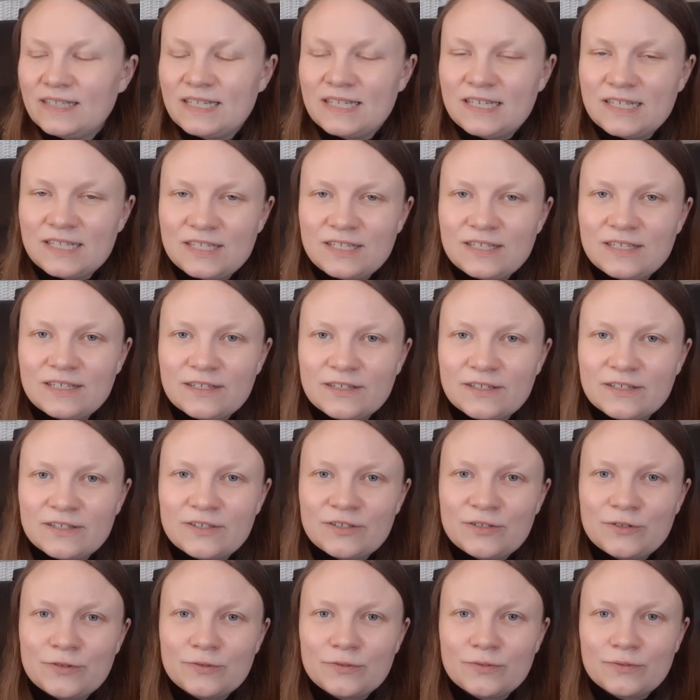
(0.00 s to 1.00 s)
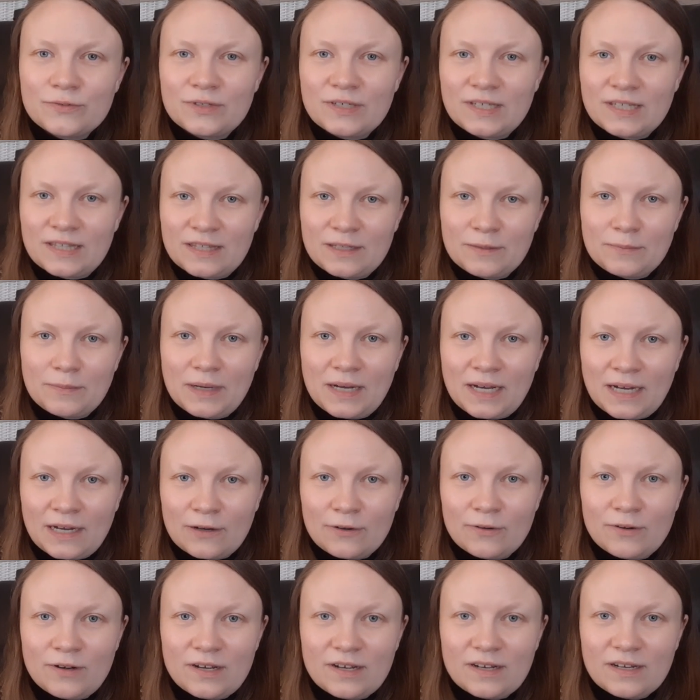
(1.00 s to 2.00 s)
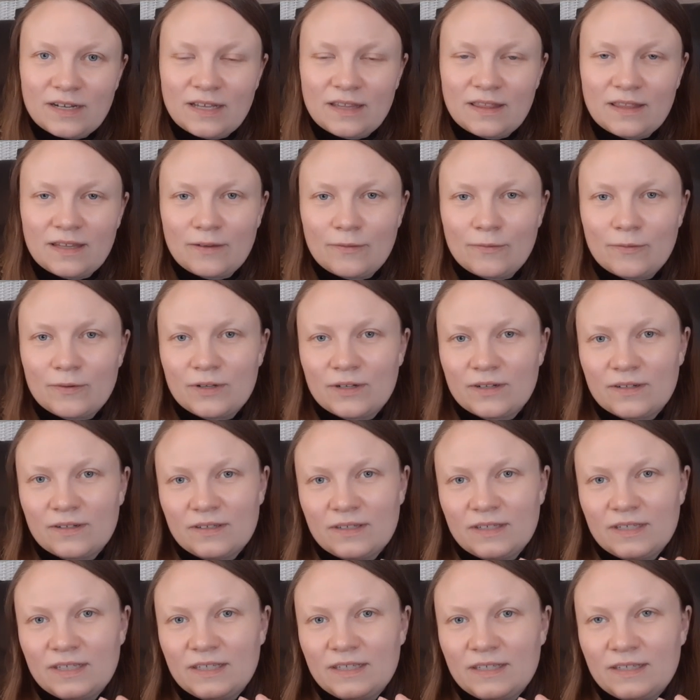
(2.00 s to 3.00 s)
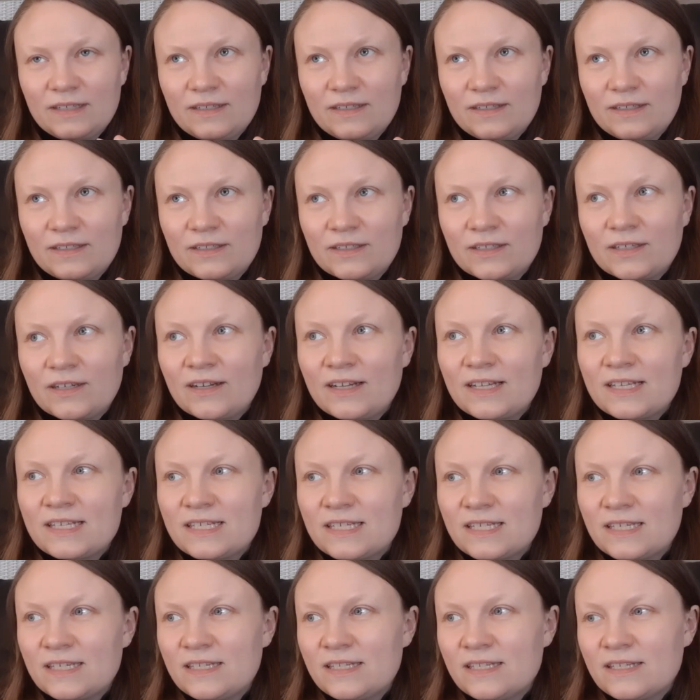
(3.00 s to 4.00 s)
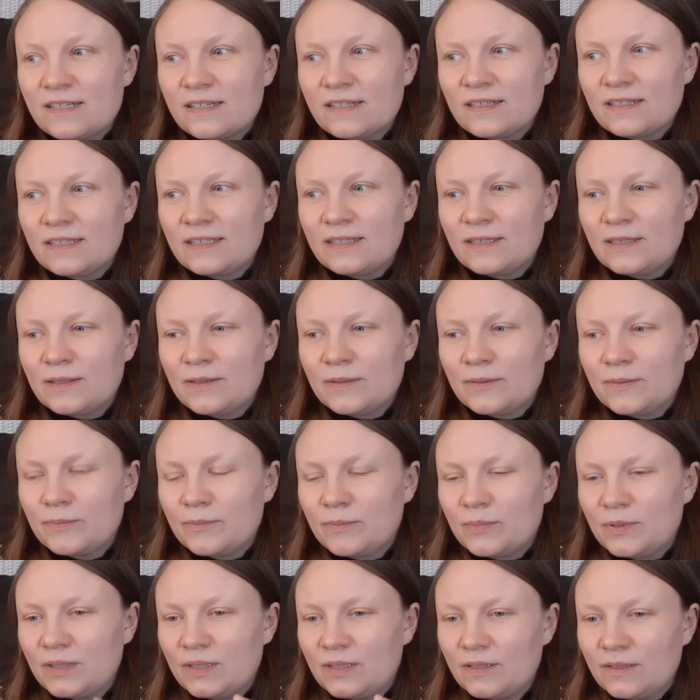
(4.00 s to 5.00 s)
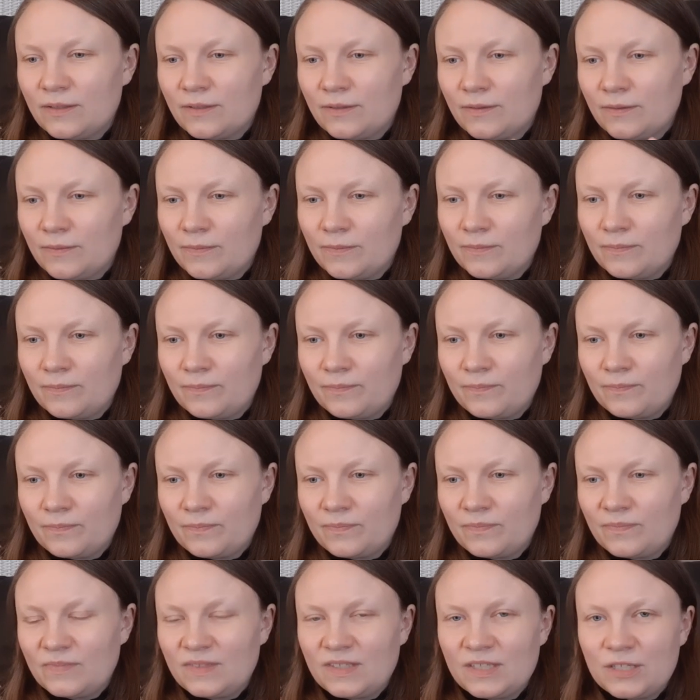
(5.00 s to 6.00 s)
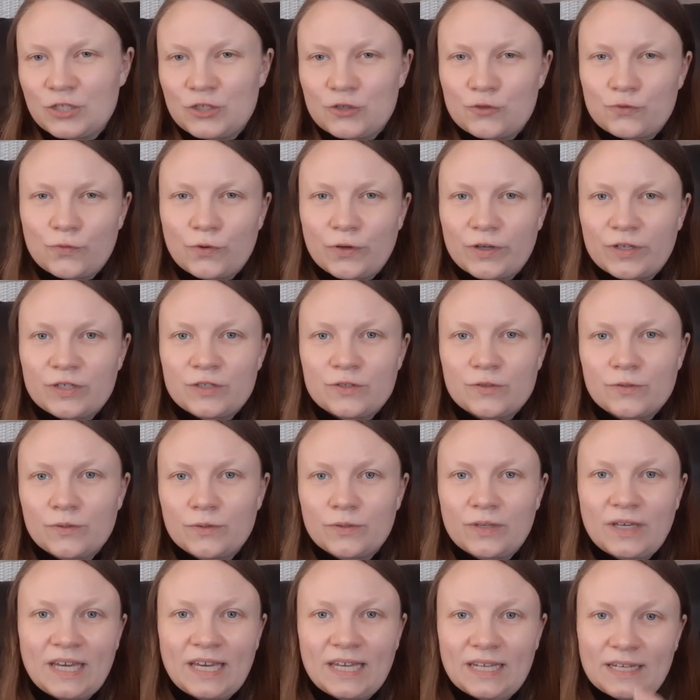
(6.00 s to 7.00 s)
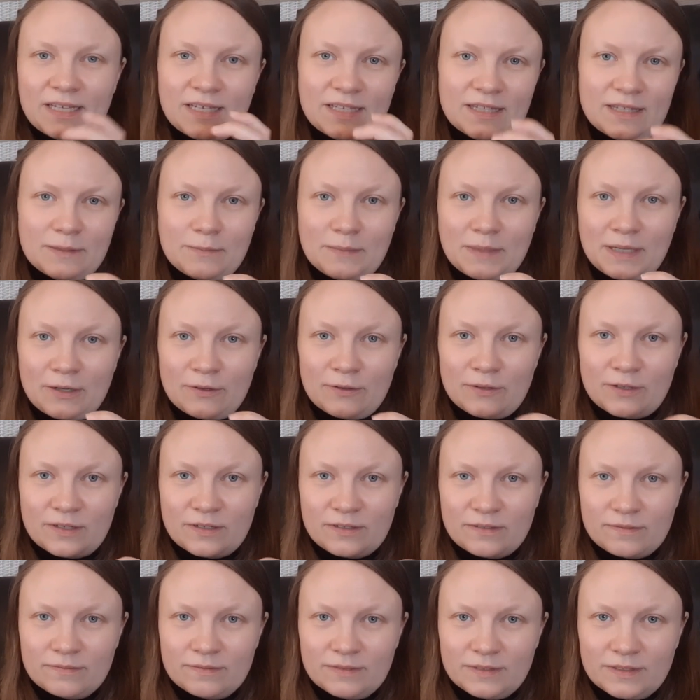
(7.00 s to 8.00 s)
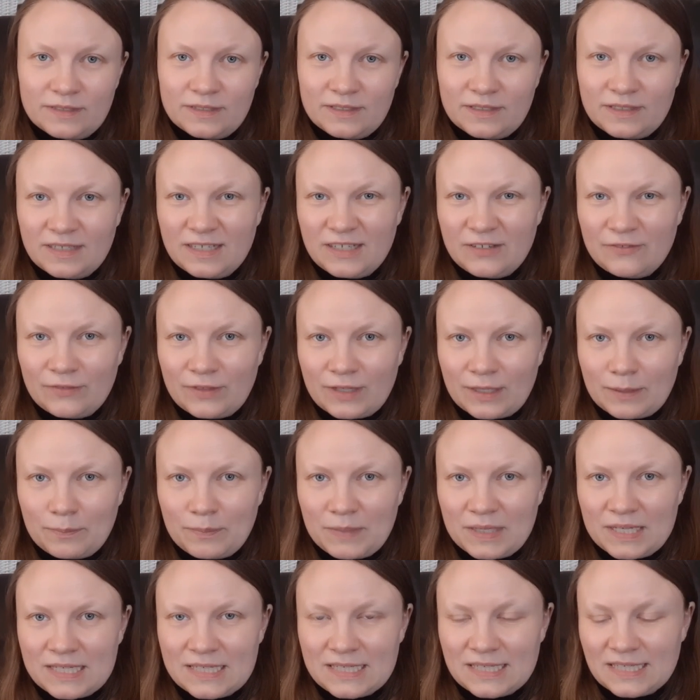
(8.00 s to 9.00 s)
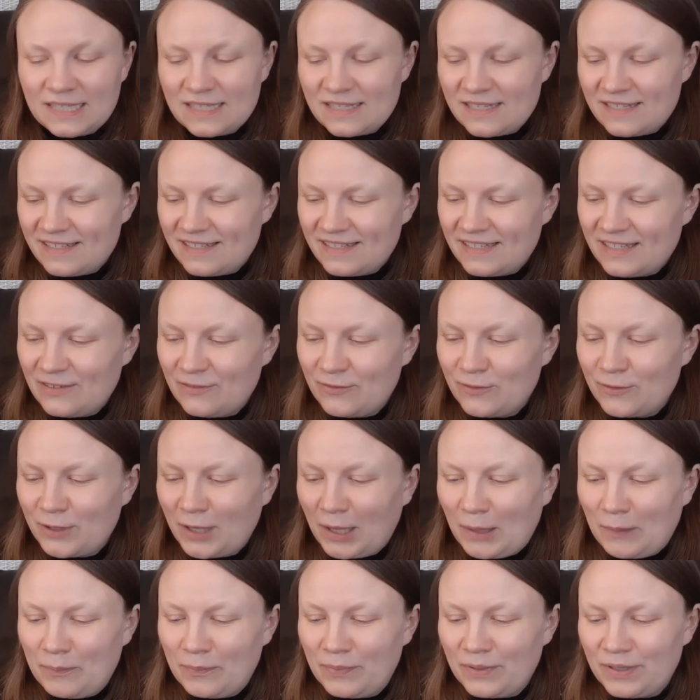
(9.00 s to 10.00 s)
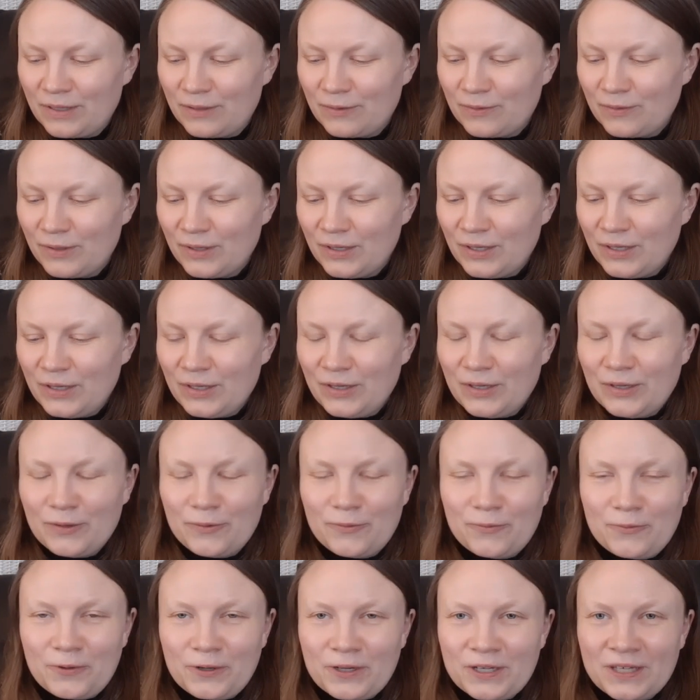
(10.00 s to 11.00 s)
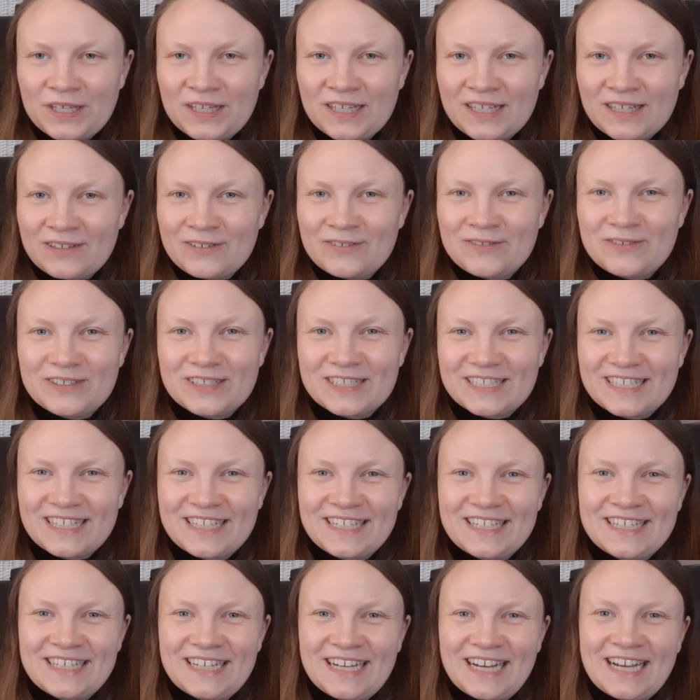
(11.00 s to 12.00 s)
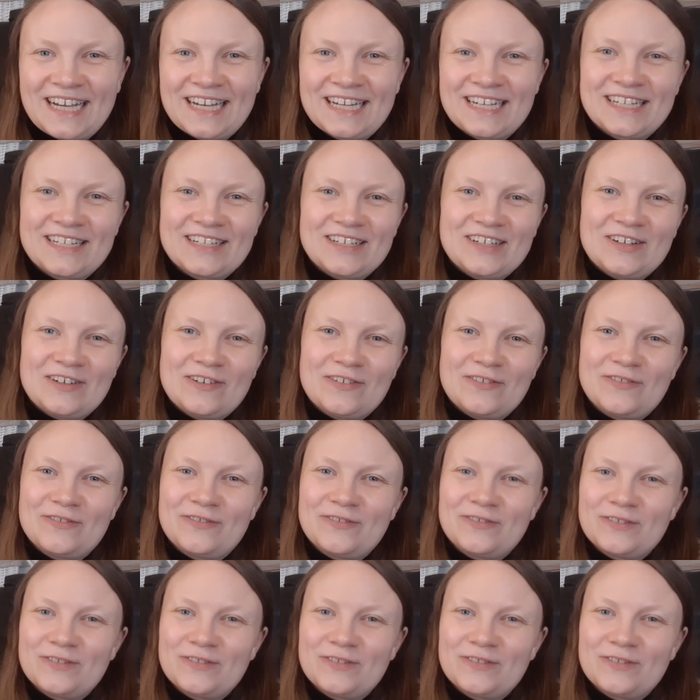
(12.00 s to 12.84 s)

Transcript: easier to get them out, and they will not as easily be destroyed, so you can't get them out, if that makes sense. If you have been working with any kind of